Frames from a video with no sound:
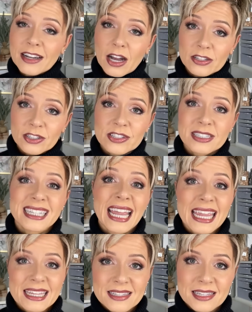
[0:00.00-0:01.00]
colors
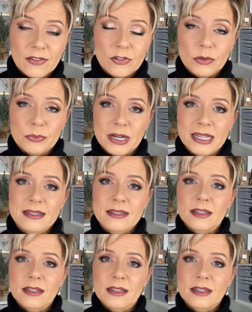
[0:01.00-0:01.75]
and several prints.